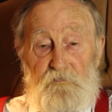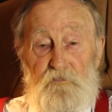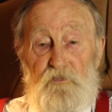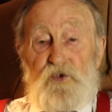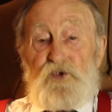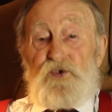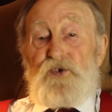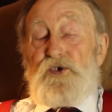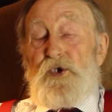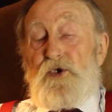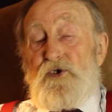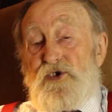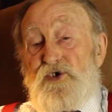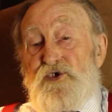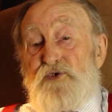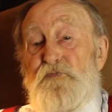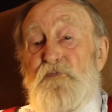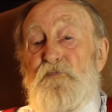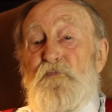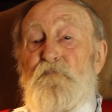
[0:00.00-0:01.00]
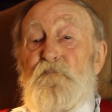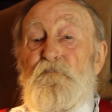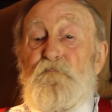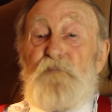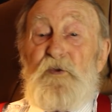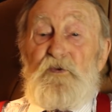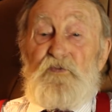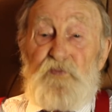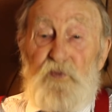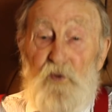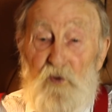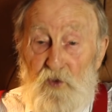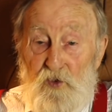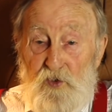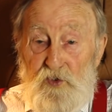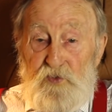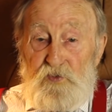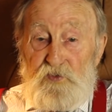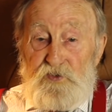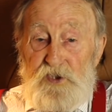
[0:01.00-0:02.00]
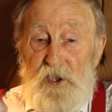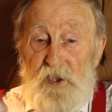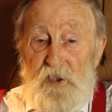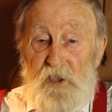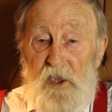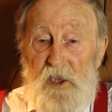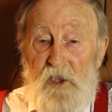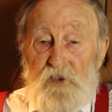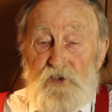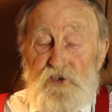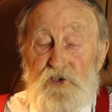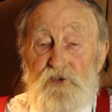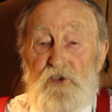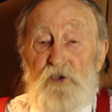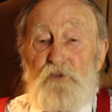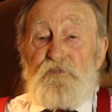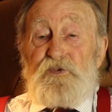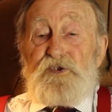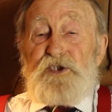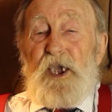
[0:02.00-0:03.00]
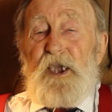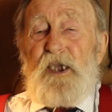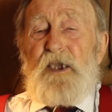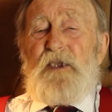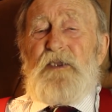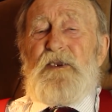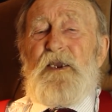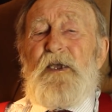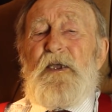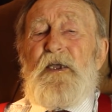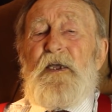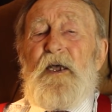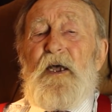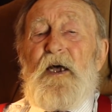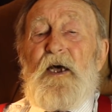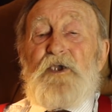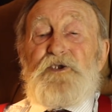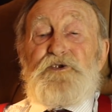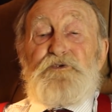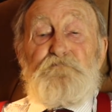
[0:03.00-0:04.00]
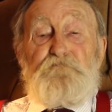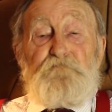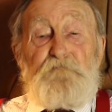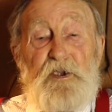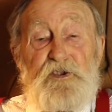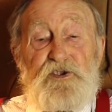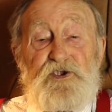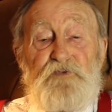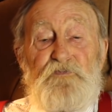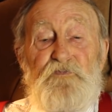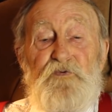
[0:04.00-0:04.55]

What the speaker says: Research before you take action. Obtain as much